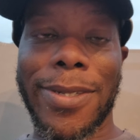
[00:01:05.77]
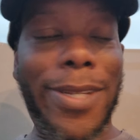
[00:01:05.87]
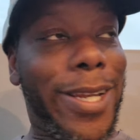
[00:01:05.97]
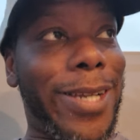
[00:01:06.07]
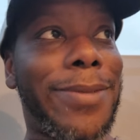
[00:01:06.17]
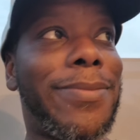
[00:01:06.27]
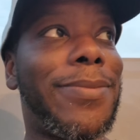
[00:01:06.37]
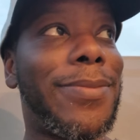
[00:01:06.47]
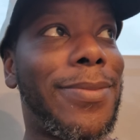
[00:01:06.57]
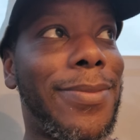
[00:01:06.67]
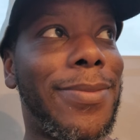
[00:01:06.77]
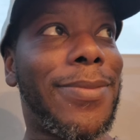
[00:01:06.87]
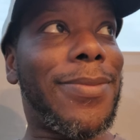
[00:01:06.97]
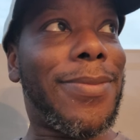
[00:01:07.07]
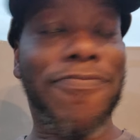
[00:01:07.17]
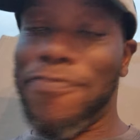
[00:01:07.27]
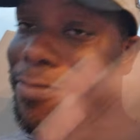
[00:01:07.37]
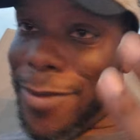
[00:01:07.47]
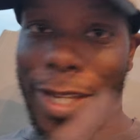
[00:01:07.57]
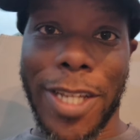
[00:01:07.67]
Yeah.
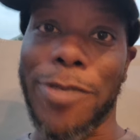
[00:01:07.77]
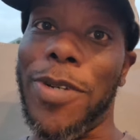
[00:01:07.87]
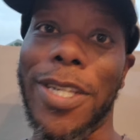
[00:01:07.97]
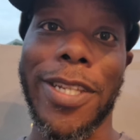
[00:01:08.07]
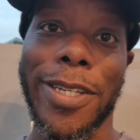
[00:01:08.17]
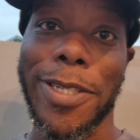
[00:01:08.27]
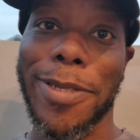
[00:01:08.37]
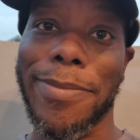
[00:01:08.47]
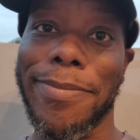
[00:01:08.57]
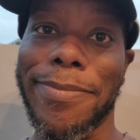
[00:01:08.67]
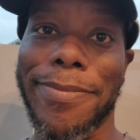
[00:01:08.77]
It is what it is.